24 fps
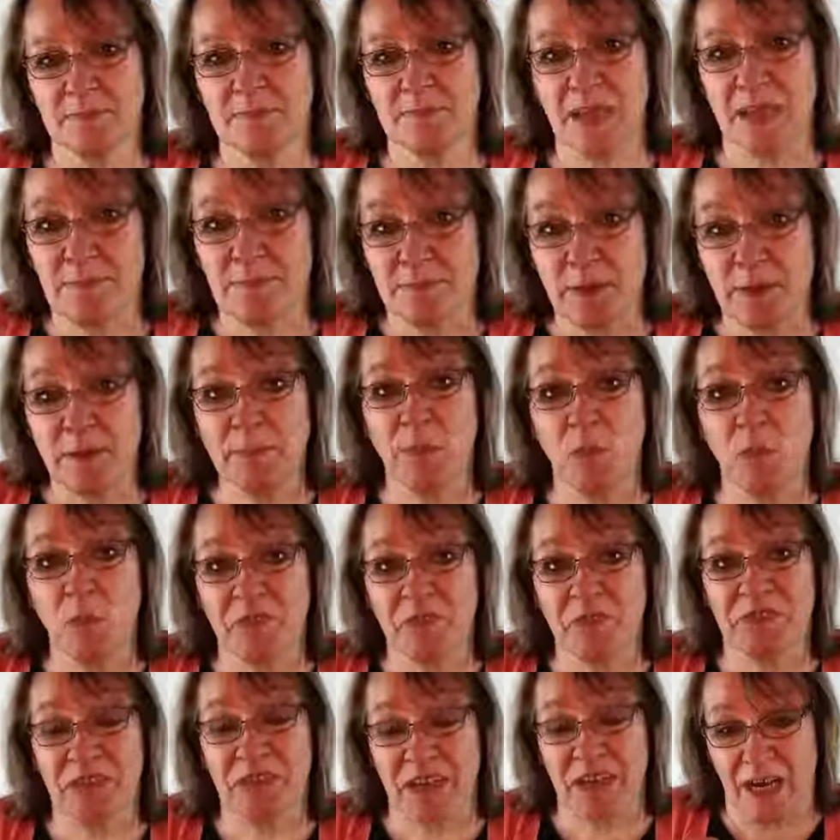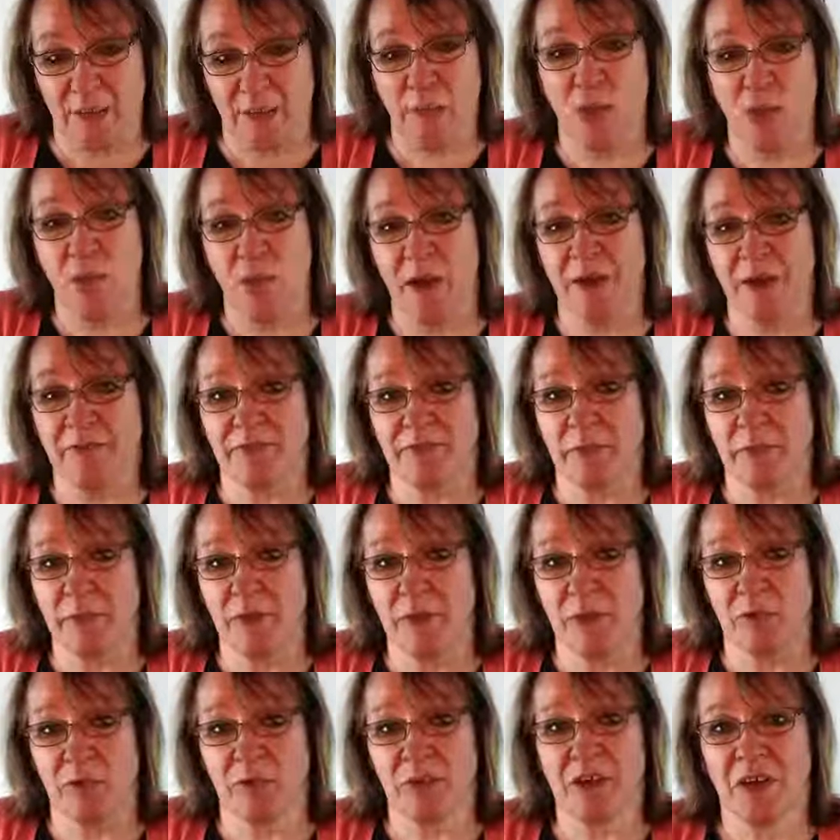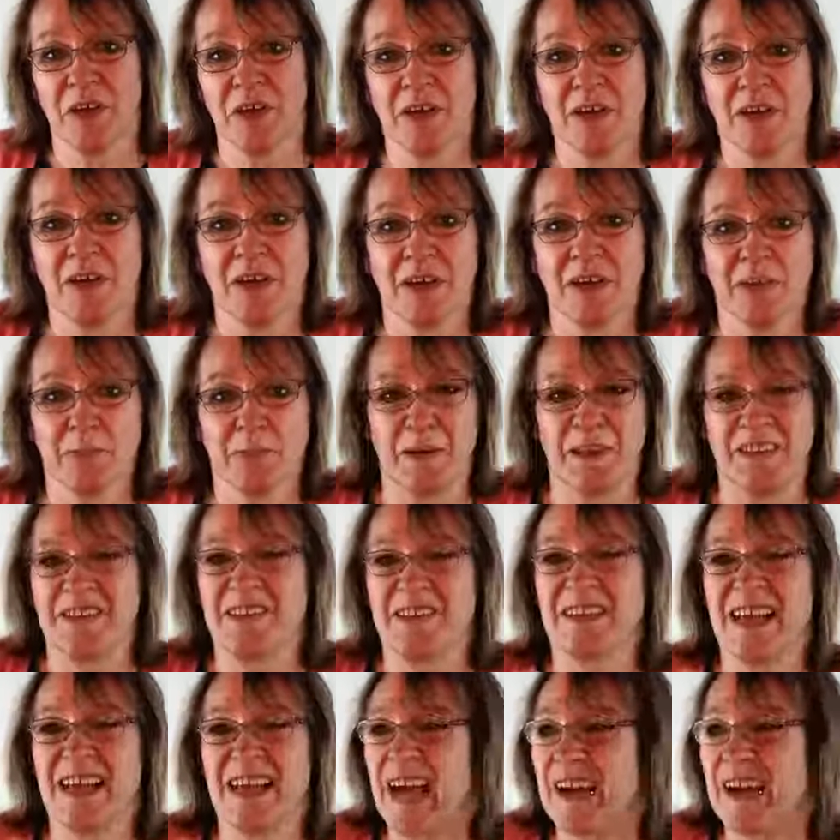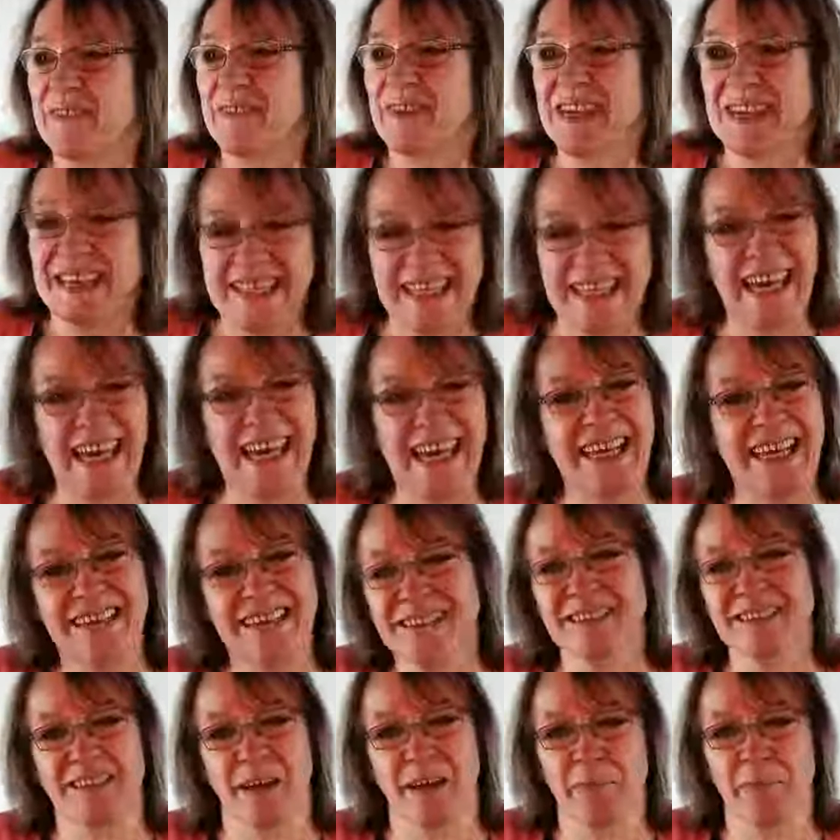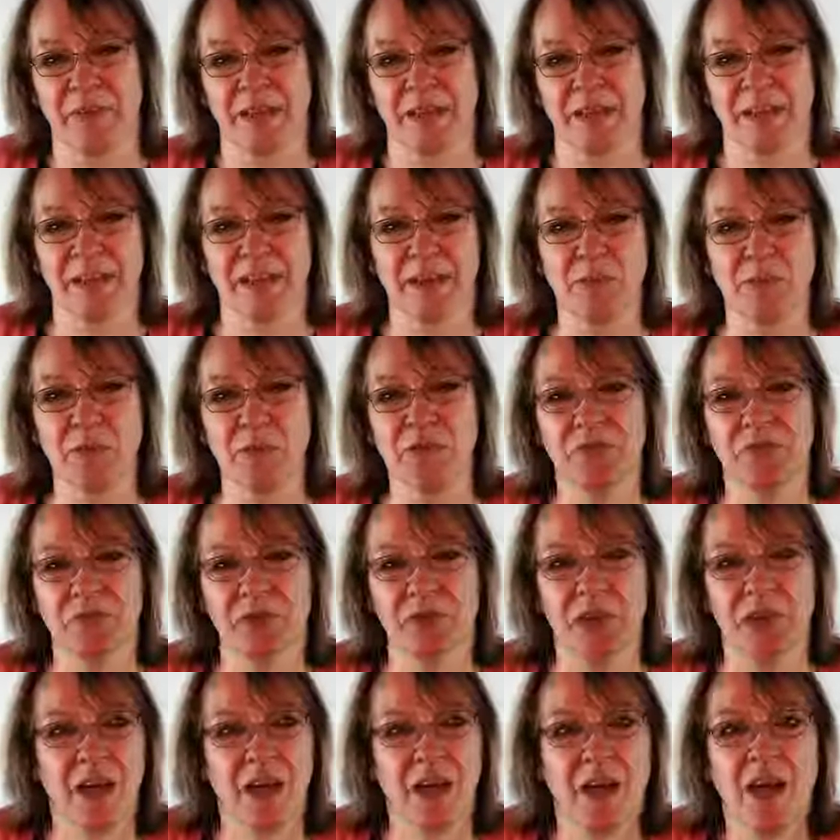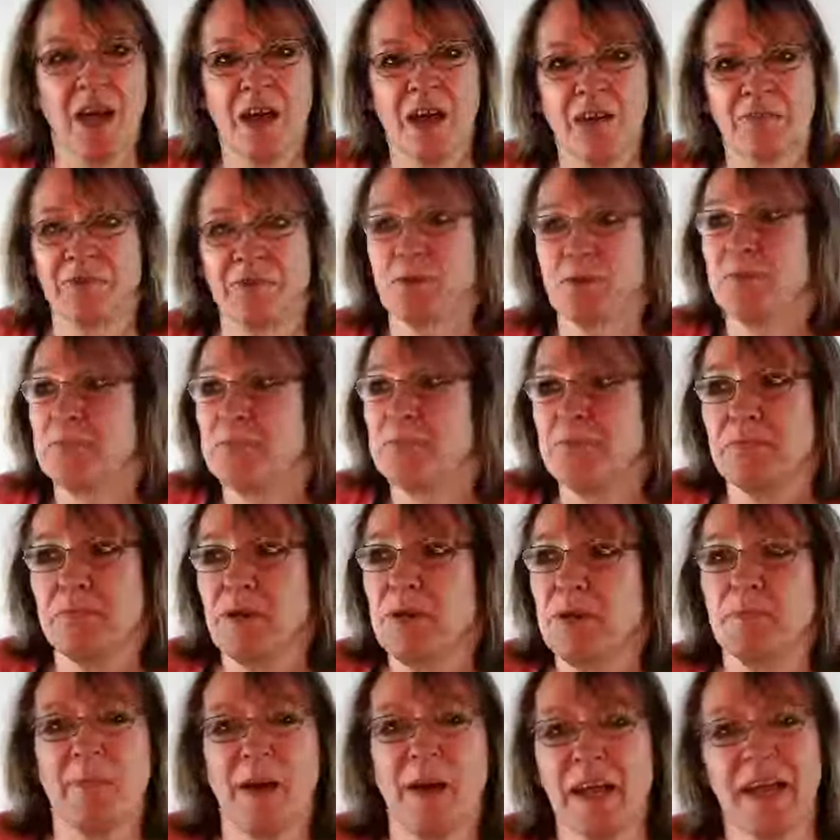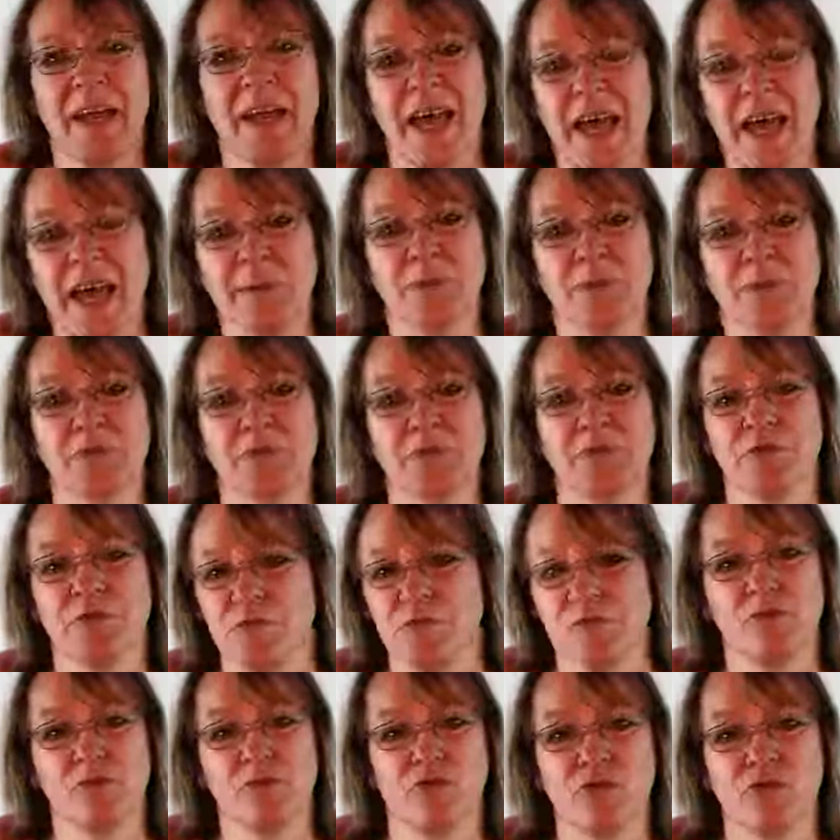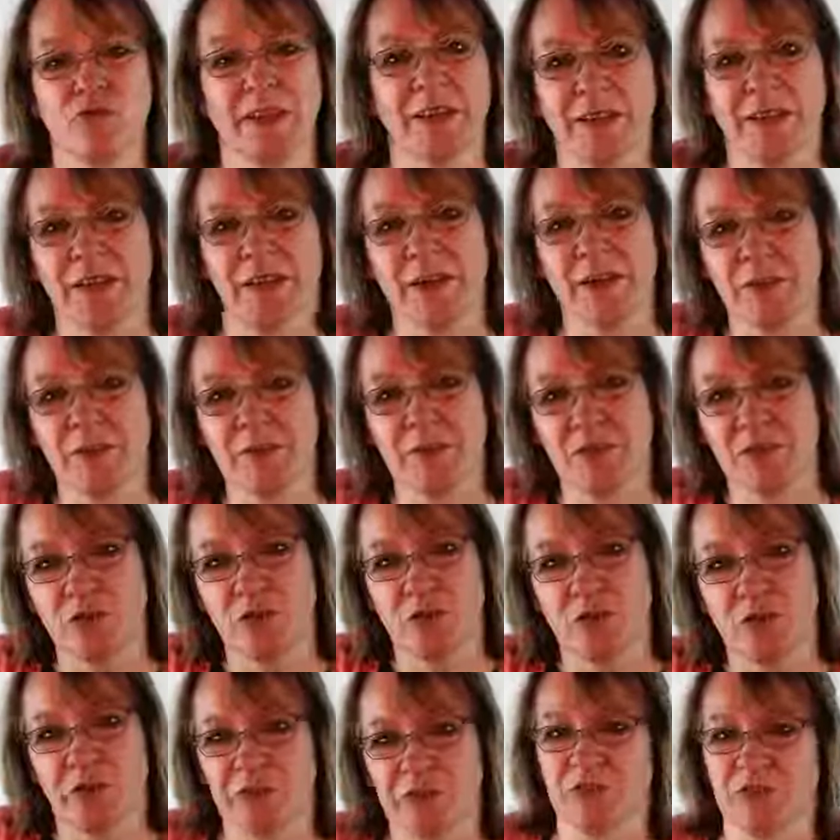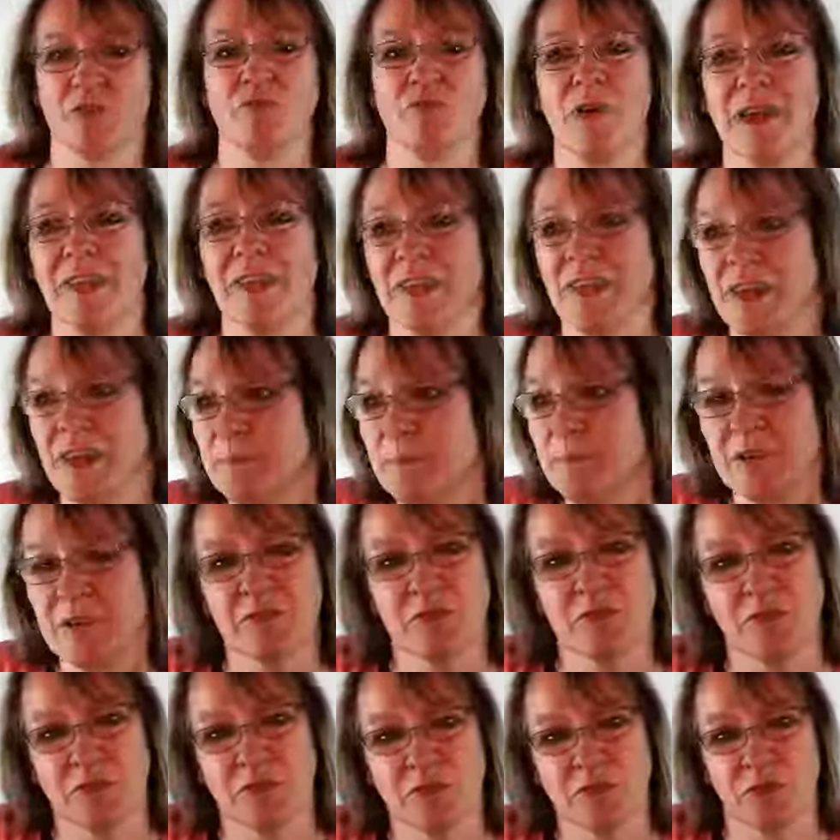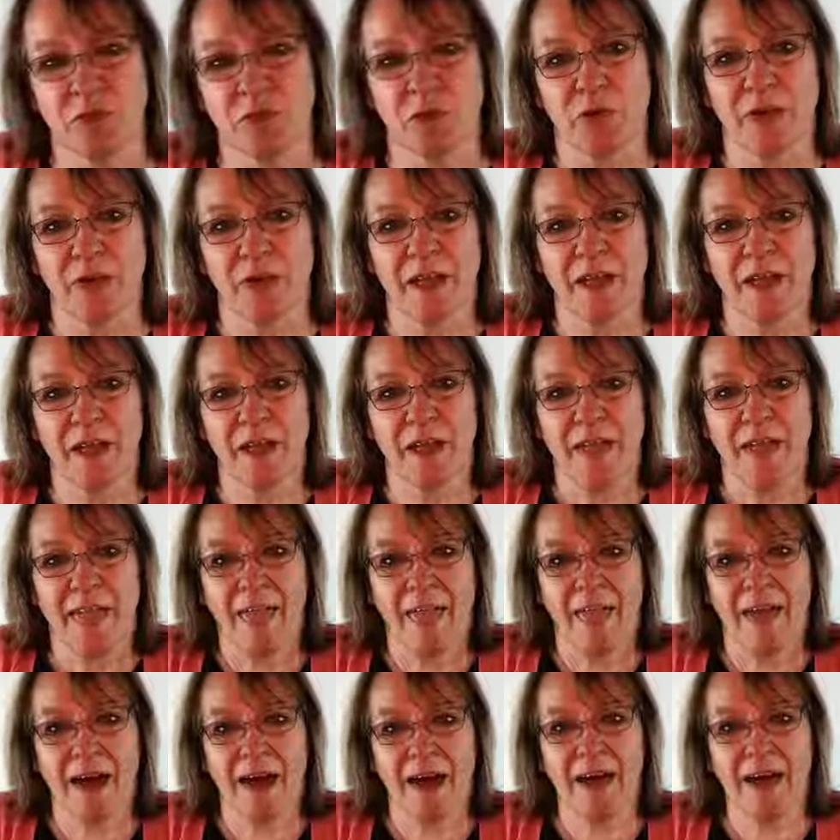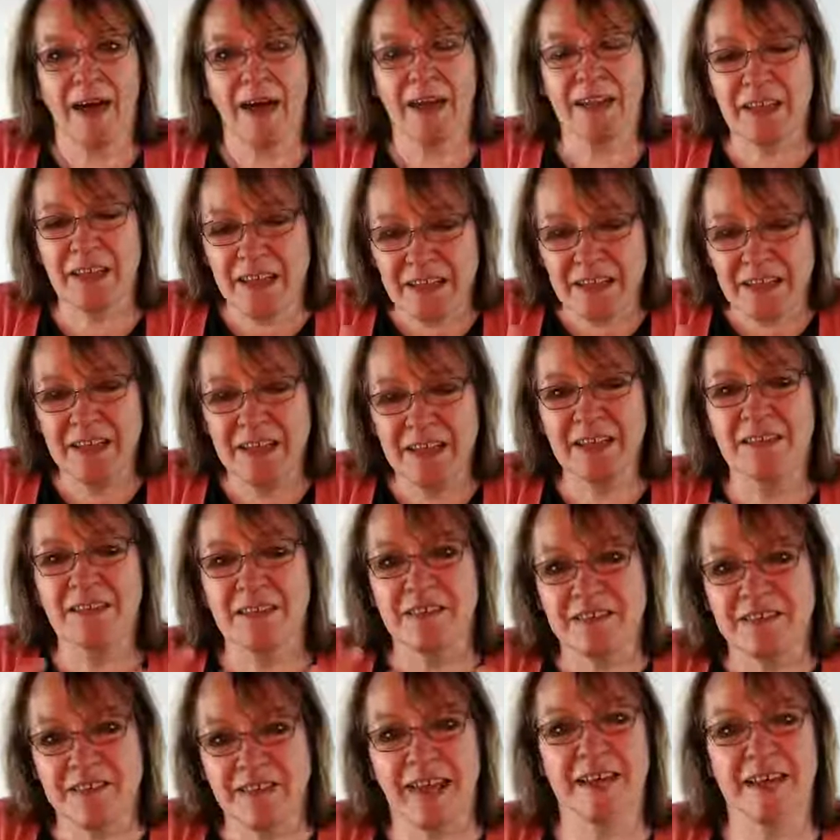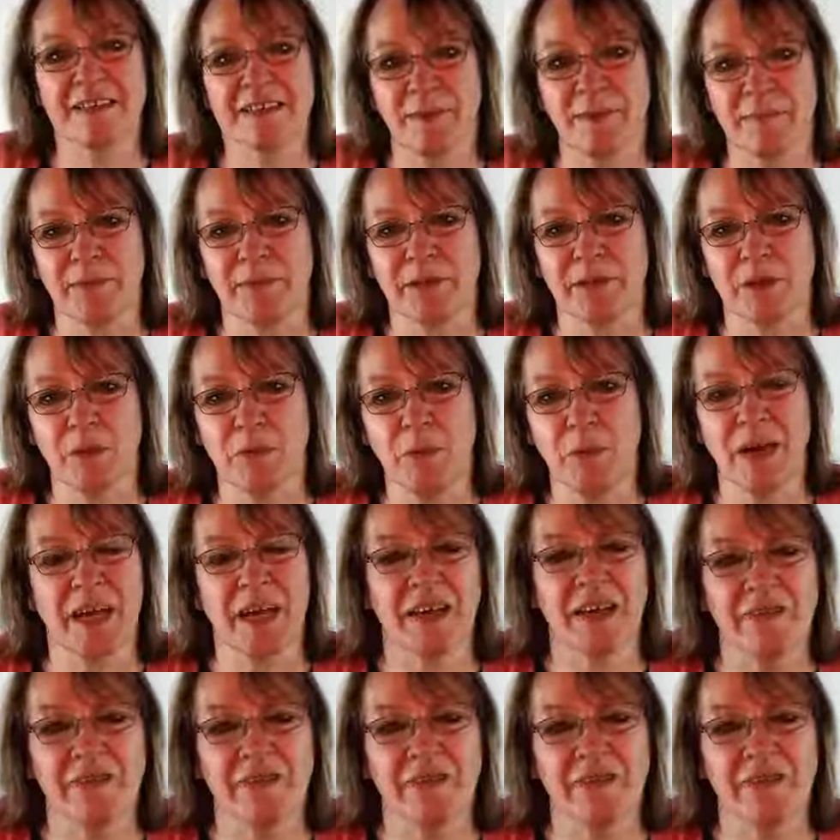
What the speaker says: And people want to come away from those speeches having gained something. They want to be better able to write their own stories, to write their business story. And they need to take something away.